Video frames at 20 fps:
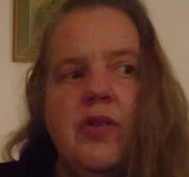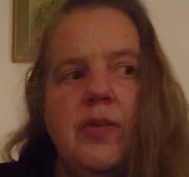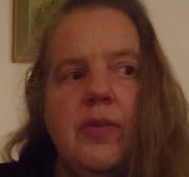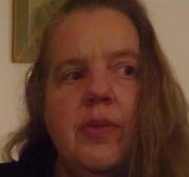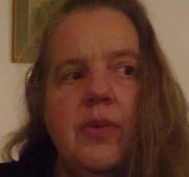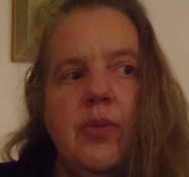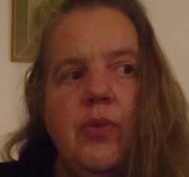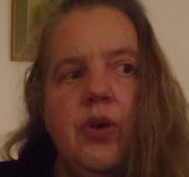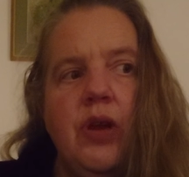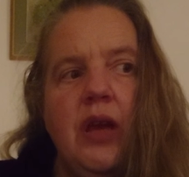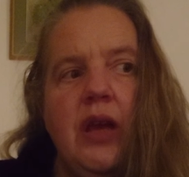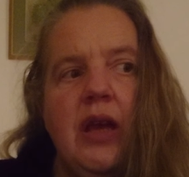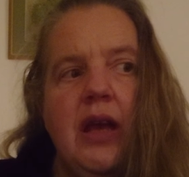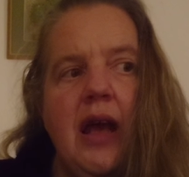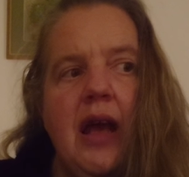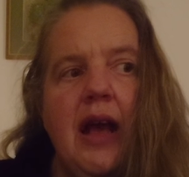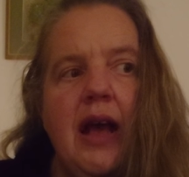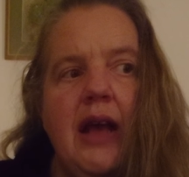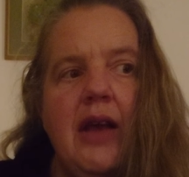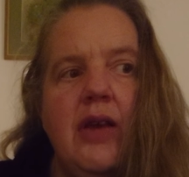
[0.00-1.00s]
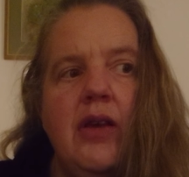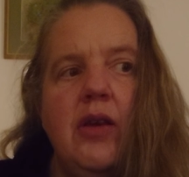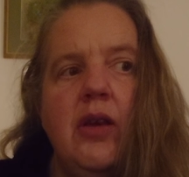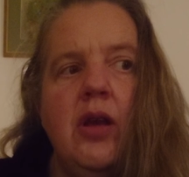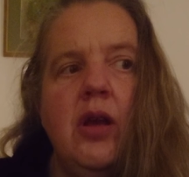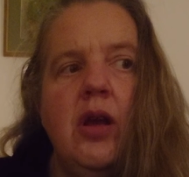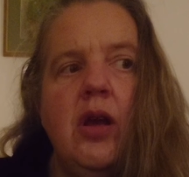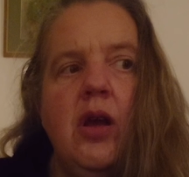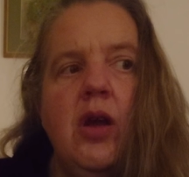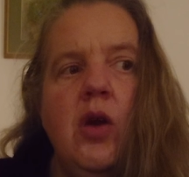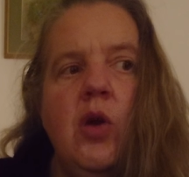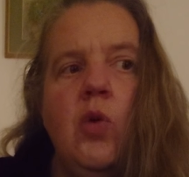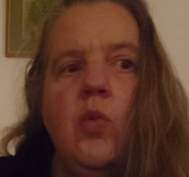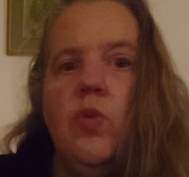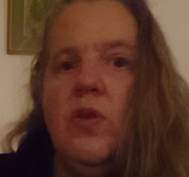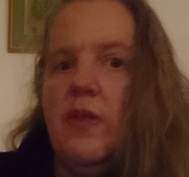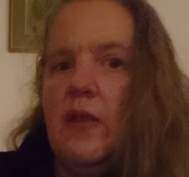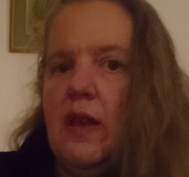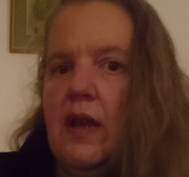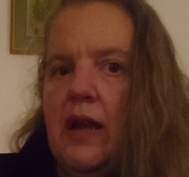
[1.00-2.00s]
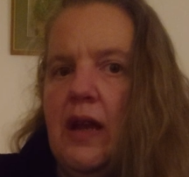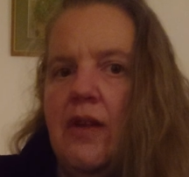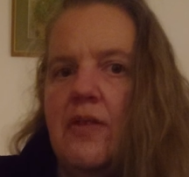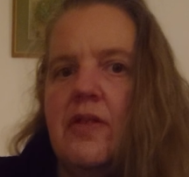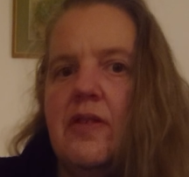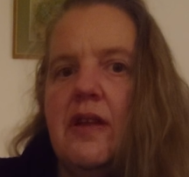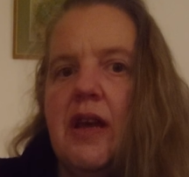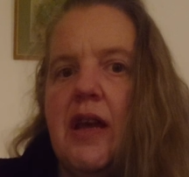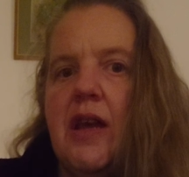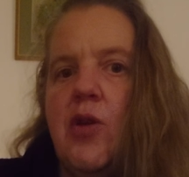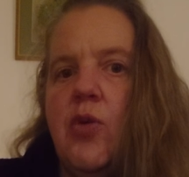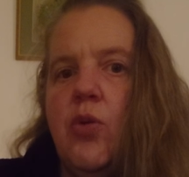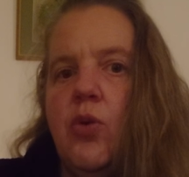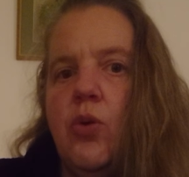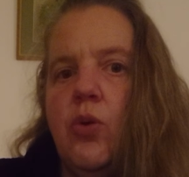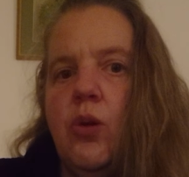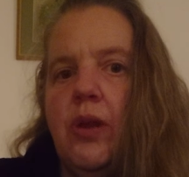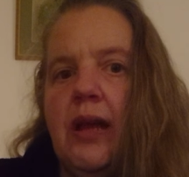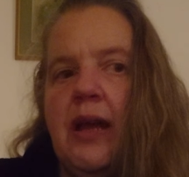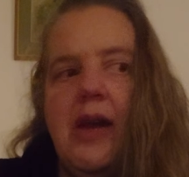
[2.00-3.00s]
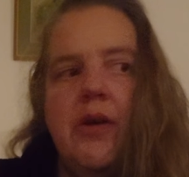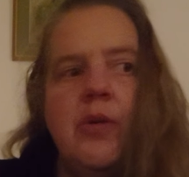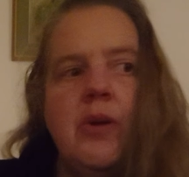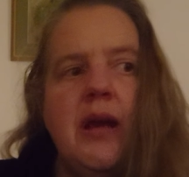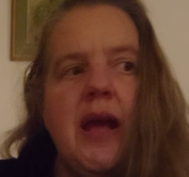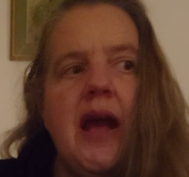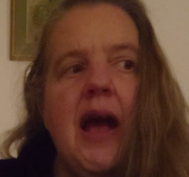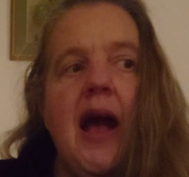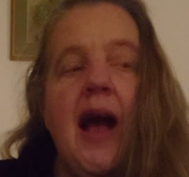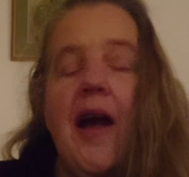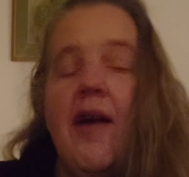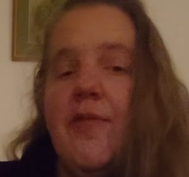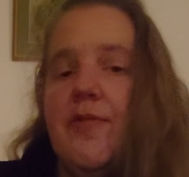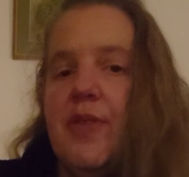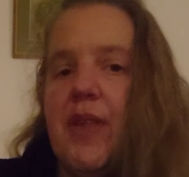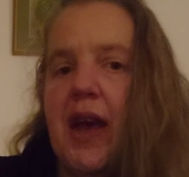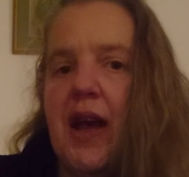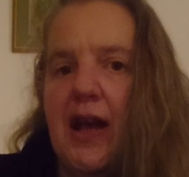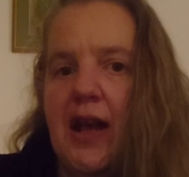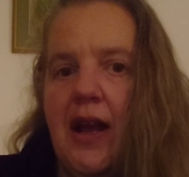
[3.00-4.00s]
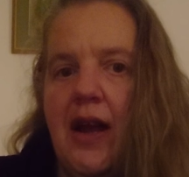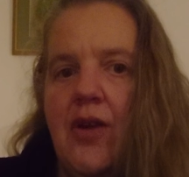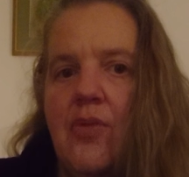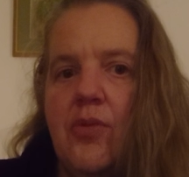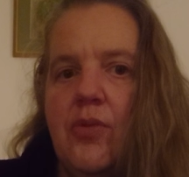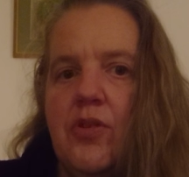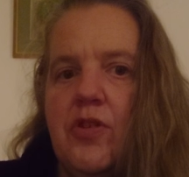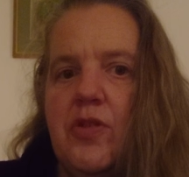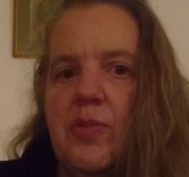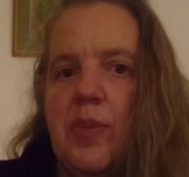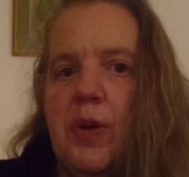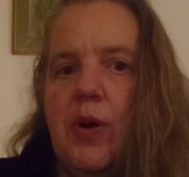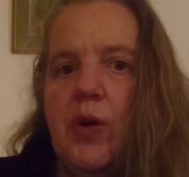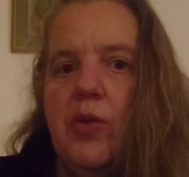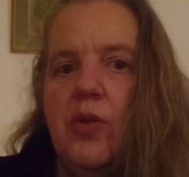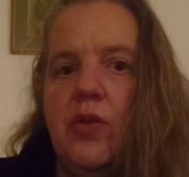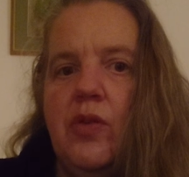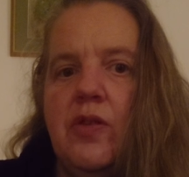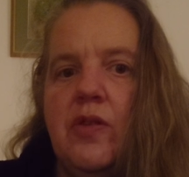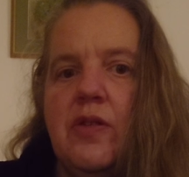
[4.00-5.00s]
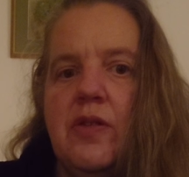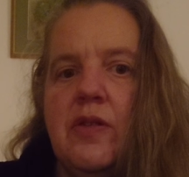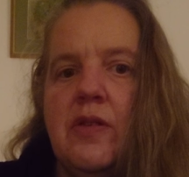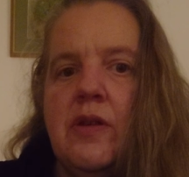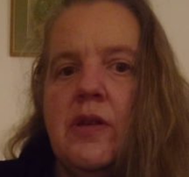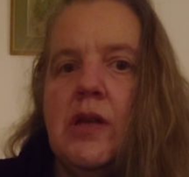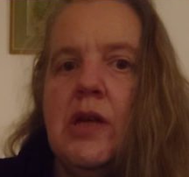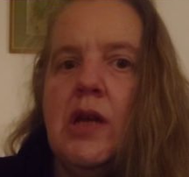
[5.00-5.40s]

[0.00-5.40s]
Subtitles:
I mean, we can, within our sacral area, have that gut response,